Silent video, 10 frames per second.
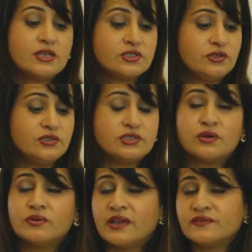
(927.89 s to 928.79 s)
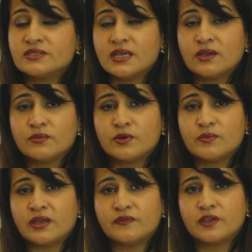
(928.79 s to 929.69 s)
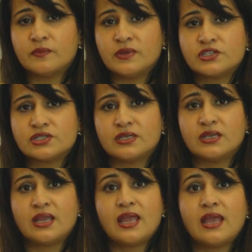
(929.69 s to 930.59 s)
so you don't have to take a room out of commission.